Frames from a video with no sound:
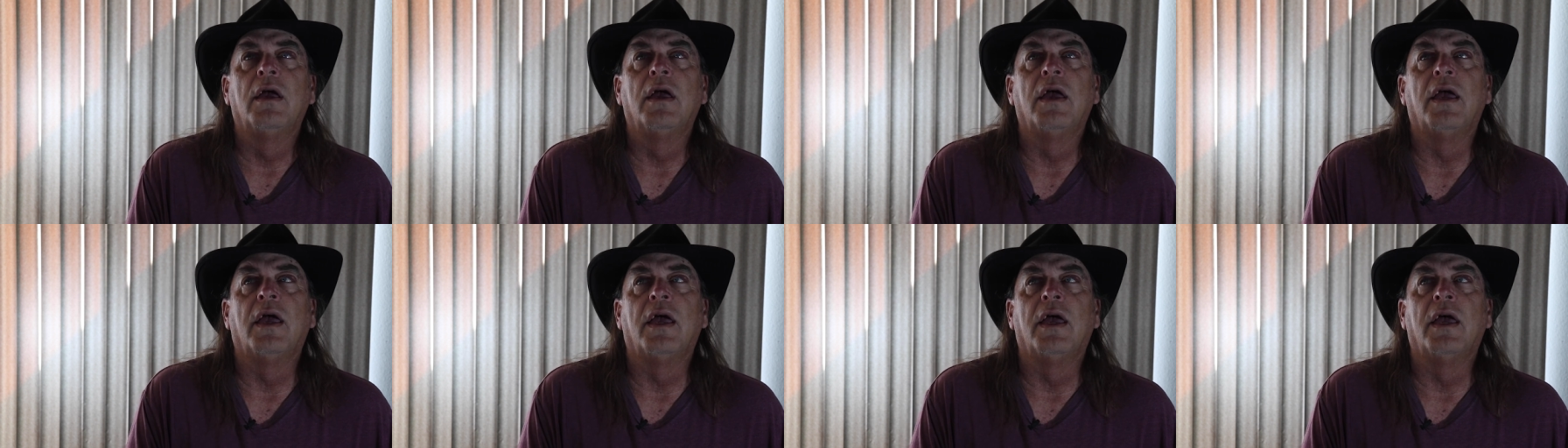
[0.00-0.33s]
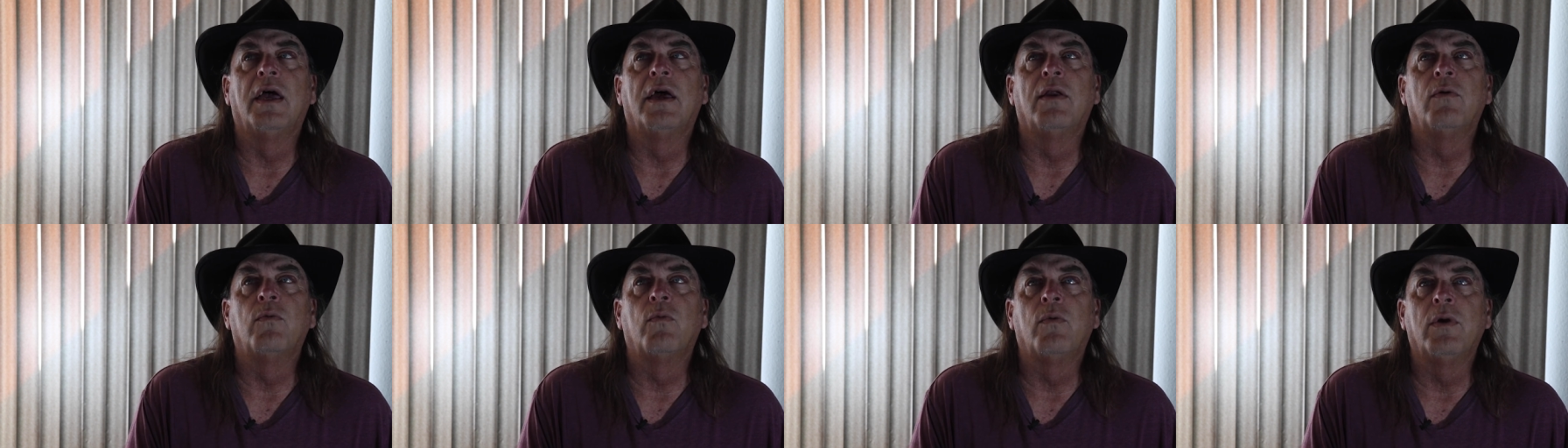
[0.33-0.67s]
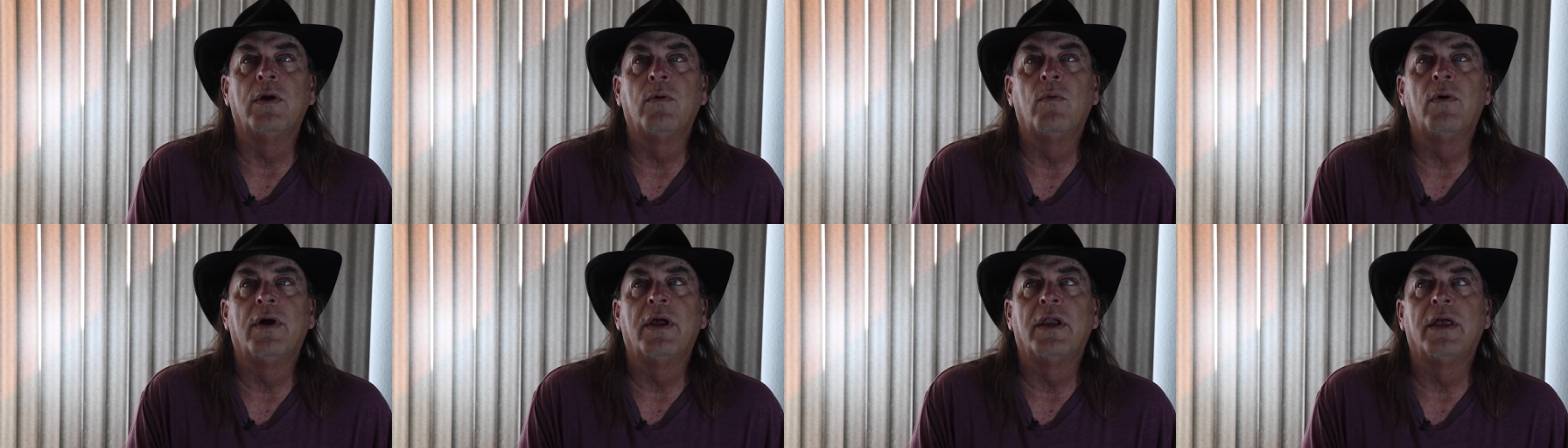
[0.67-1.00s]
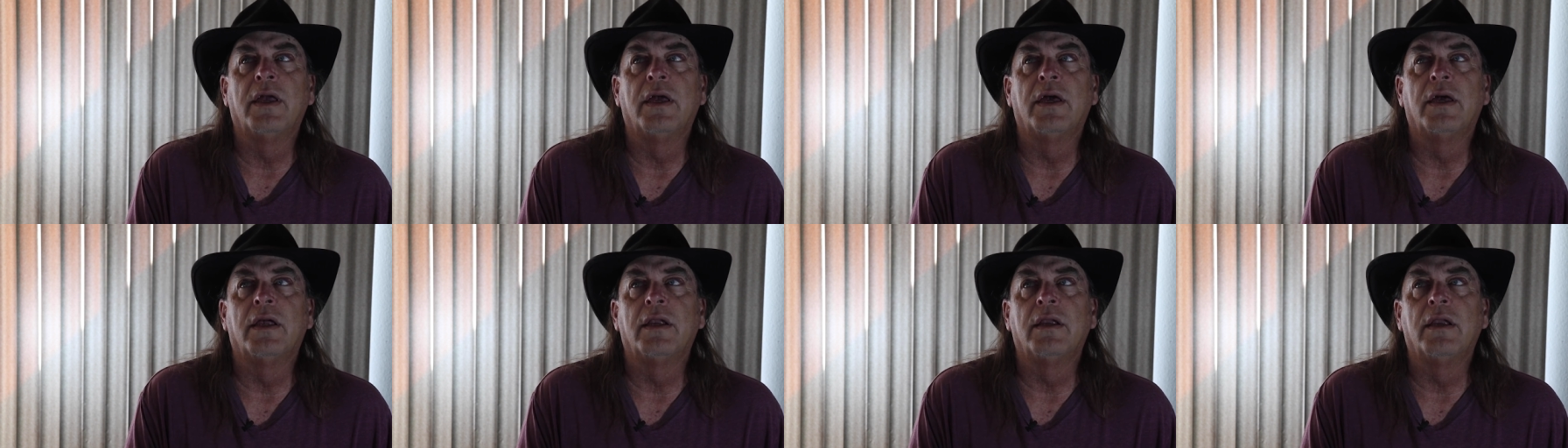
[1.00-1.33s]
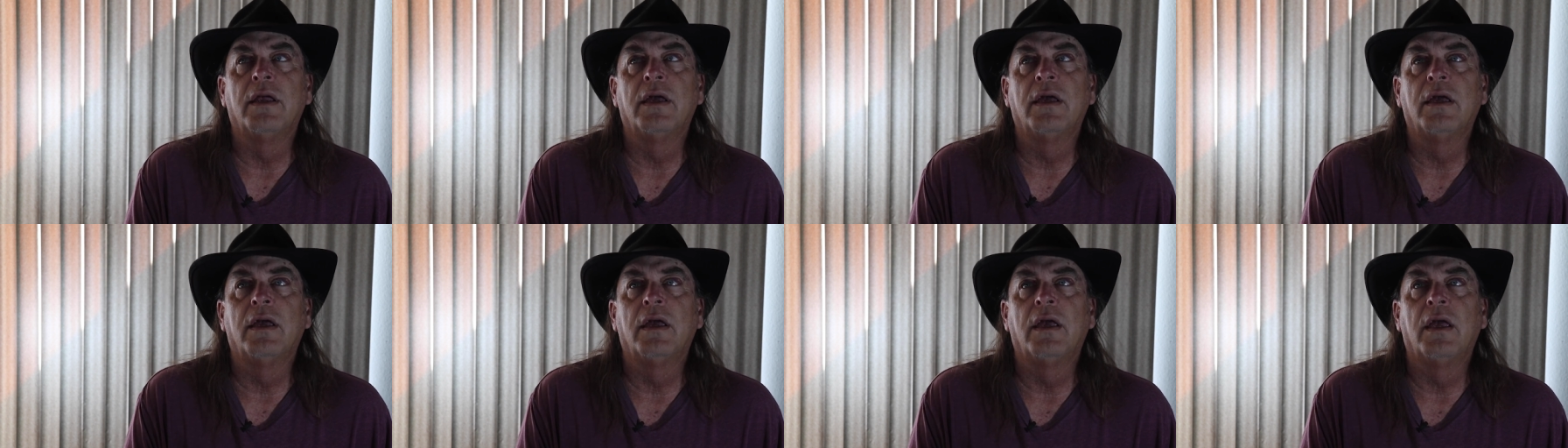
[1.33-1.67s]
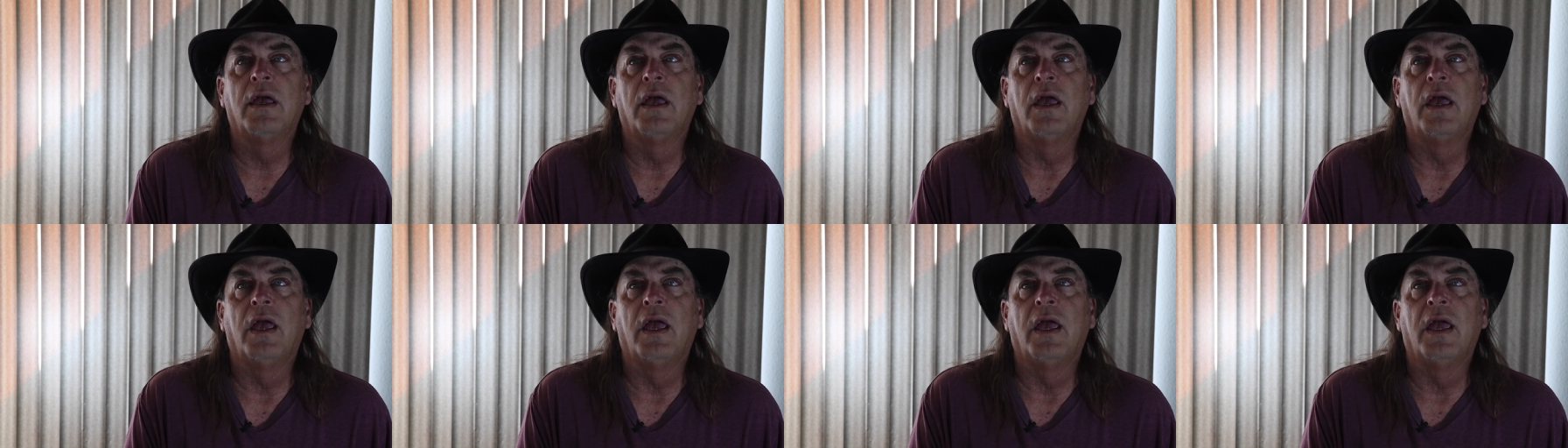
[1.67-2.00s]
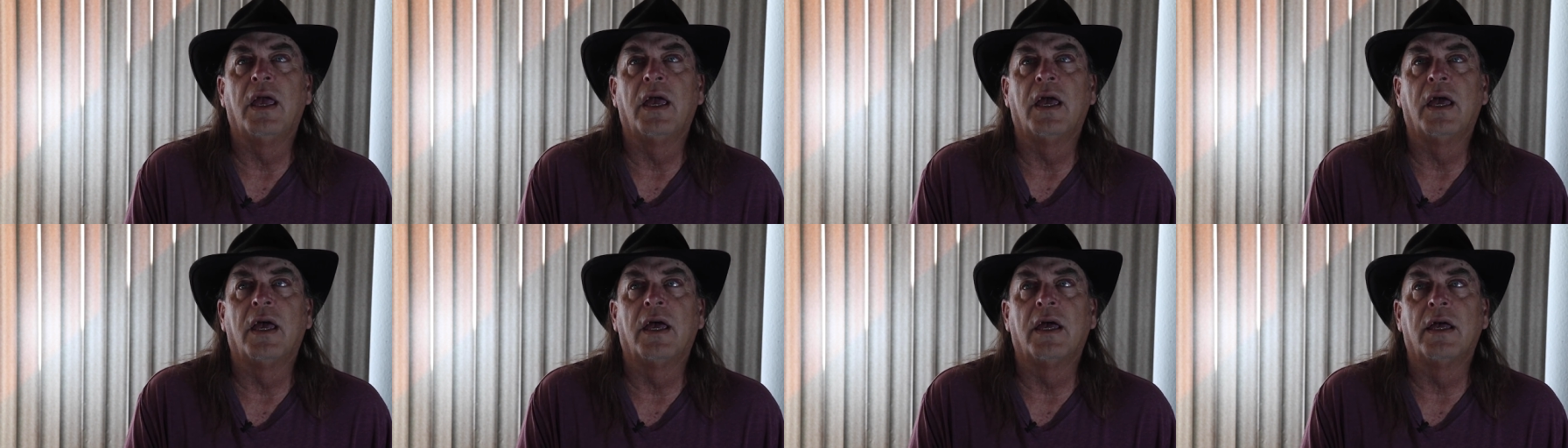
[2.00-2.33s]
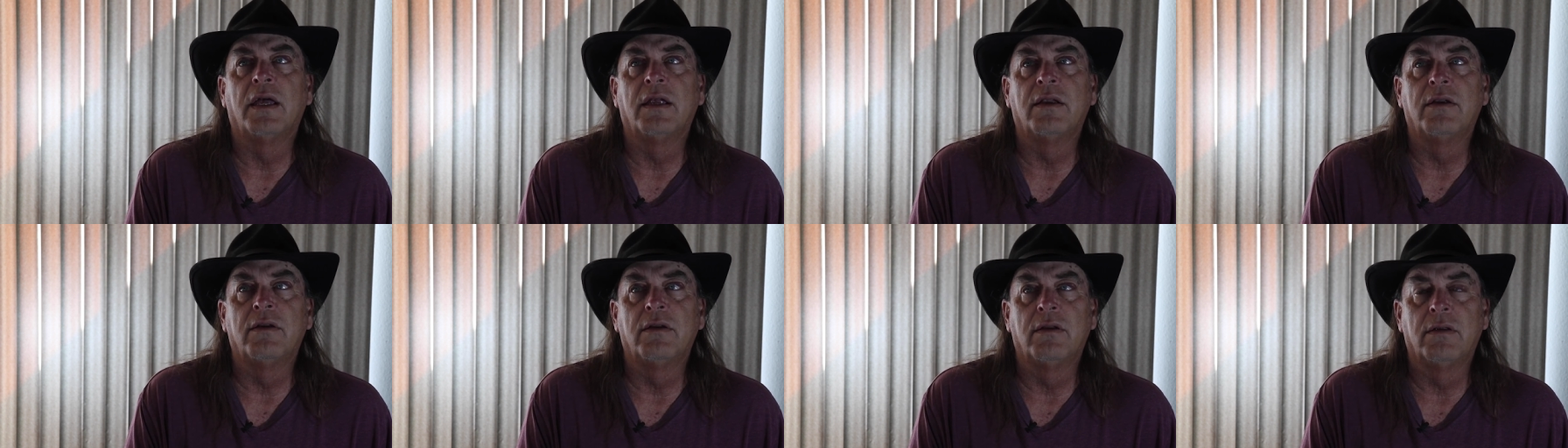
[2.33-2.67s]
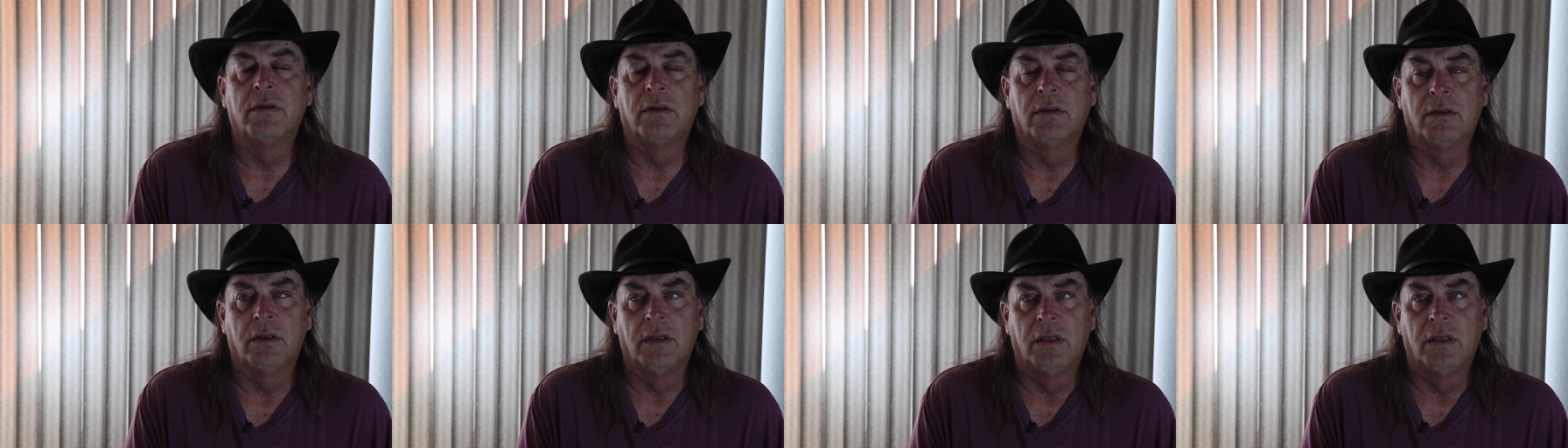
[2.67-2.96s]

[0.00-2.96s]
And we went in, and